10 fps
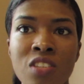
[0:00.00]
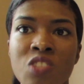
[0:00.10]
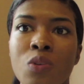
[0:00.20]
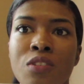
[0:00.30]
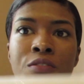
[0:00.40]
I just
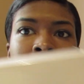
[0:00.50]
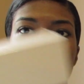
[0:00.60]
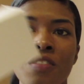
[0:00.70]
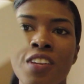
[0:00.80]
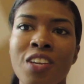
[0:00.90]
want to film a
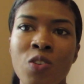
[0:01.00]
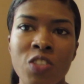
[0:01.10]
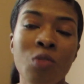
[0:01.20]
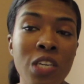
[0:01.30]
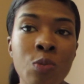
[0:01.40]
video and
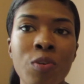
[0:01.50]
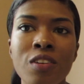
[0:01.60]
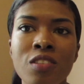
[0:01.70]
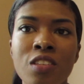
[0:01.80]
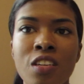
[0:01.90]

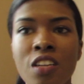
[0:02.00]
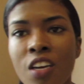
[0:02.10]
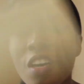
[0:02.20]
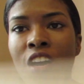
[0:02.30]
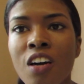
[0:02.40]
experience it
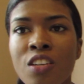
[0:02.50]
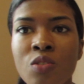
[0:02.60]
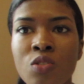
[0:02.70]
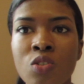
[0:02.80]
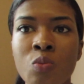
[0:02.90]
on
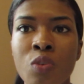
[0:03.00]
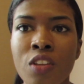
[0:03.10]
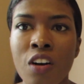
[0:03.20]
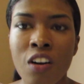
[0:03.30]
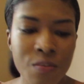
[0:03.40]
YouTube with
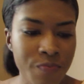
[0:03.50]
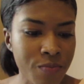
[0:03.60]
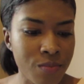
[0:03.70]
y'all.